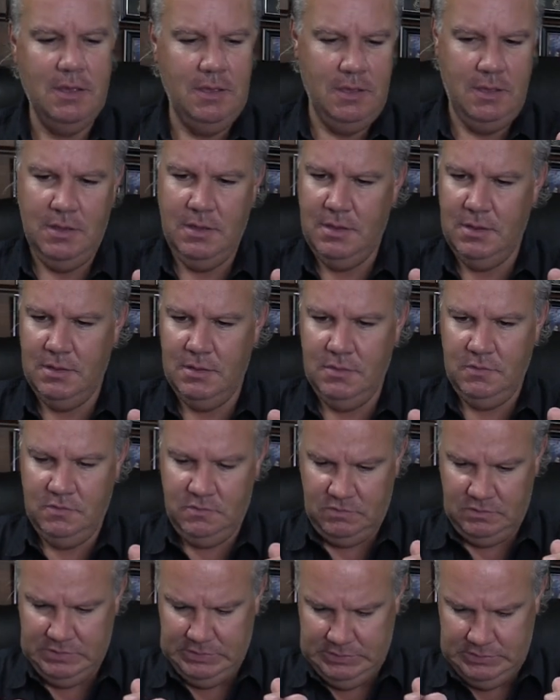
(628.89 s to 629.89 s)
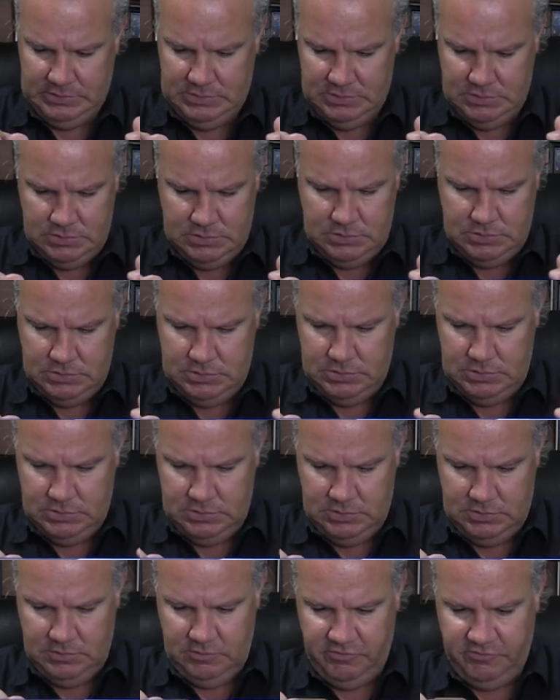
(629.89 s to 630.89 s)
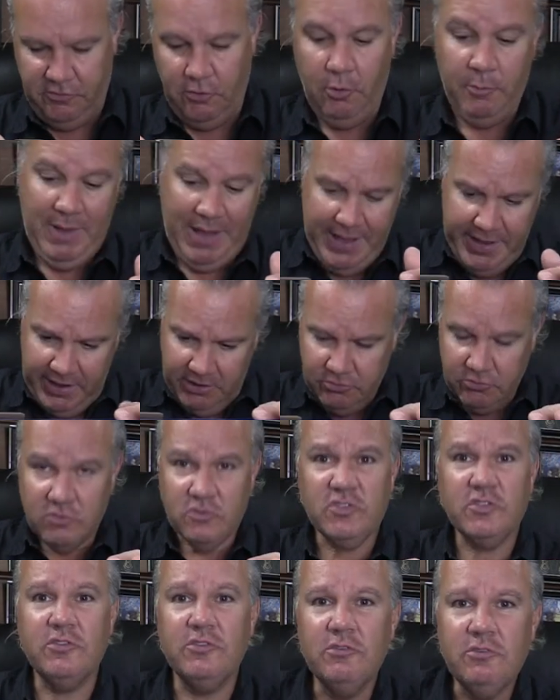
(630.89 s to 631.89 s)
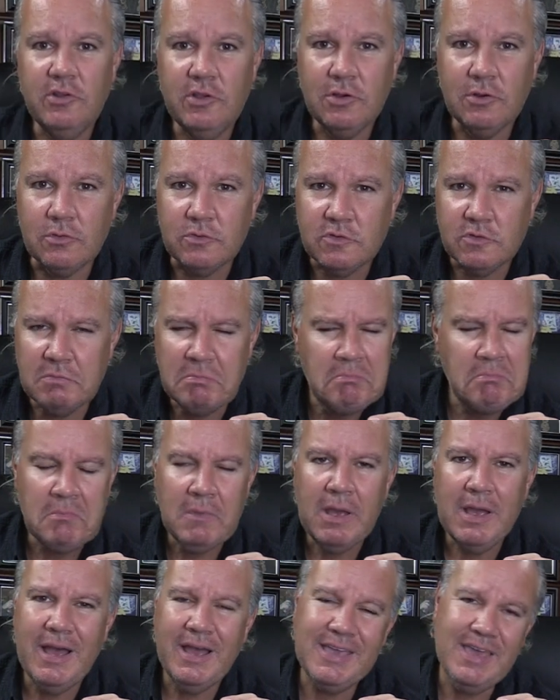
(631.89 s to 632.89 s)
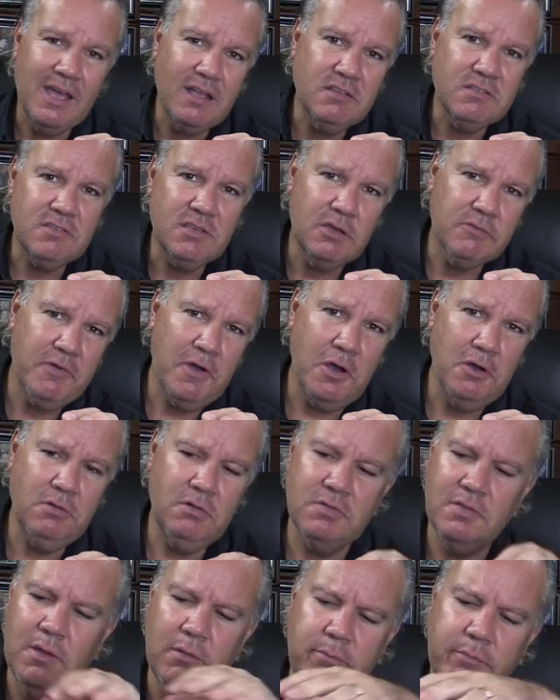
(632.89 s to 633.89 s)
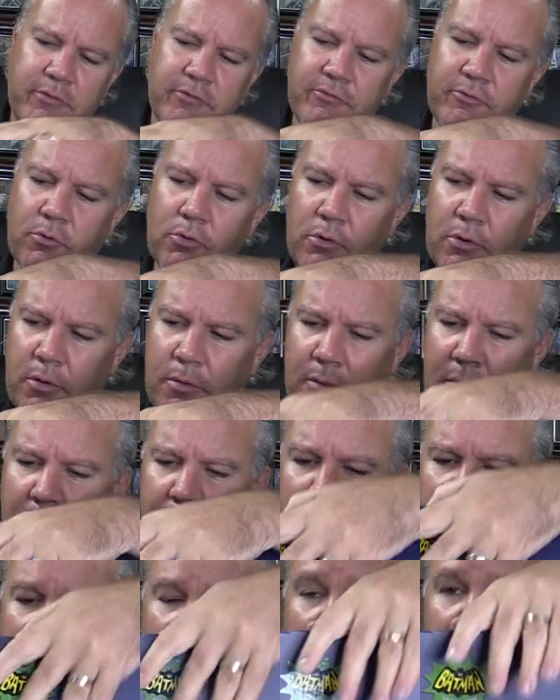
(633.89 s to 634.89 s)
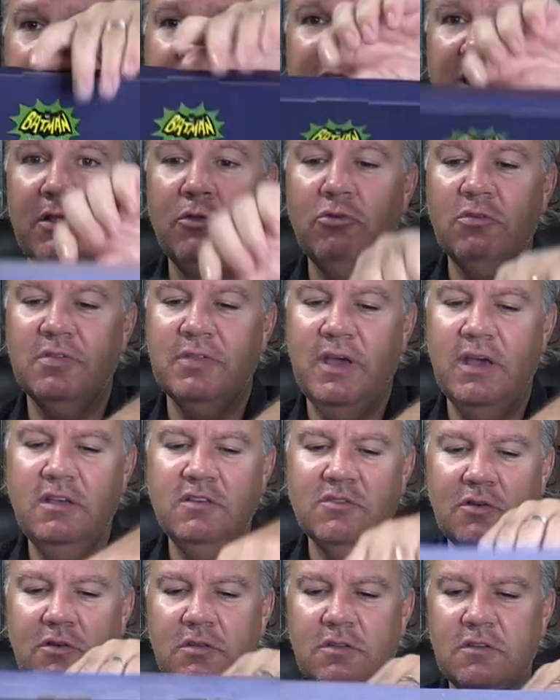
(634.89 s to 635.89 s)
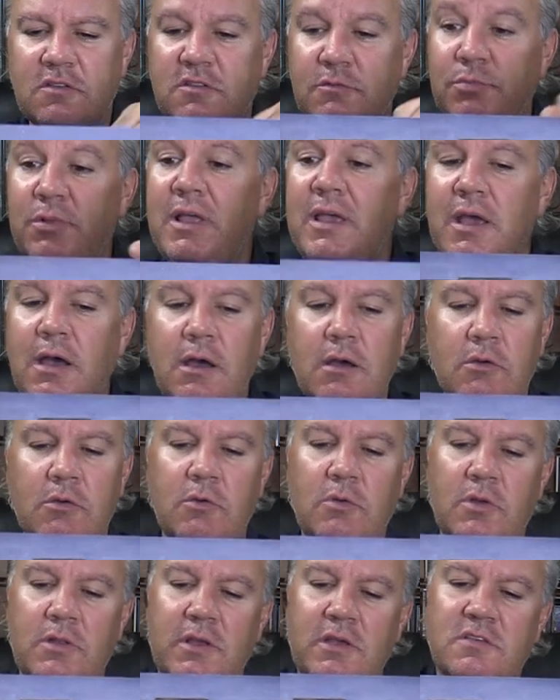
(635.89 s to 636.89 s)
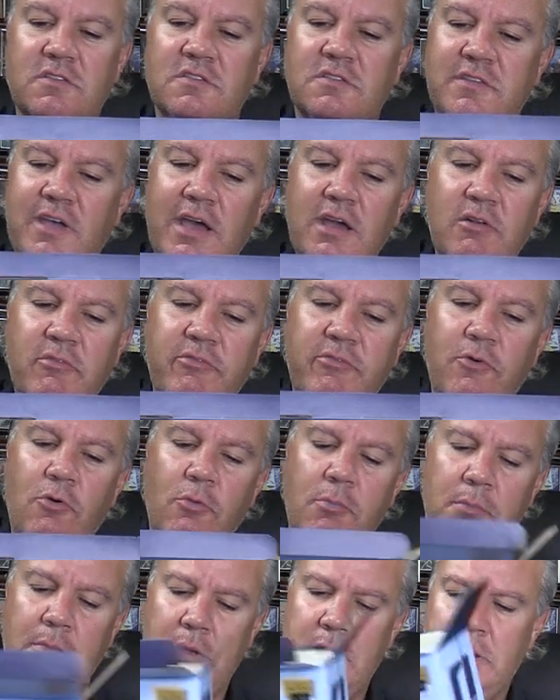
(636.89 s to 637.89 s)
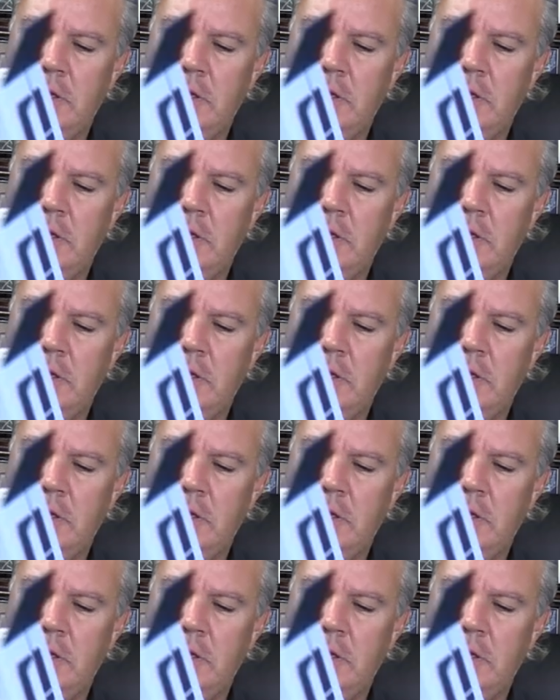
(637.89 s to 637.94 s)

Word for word: And from Iron Studios. I can't say I've heard of them before, but it looked nice on display. Ah, I've got a nice styrofoam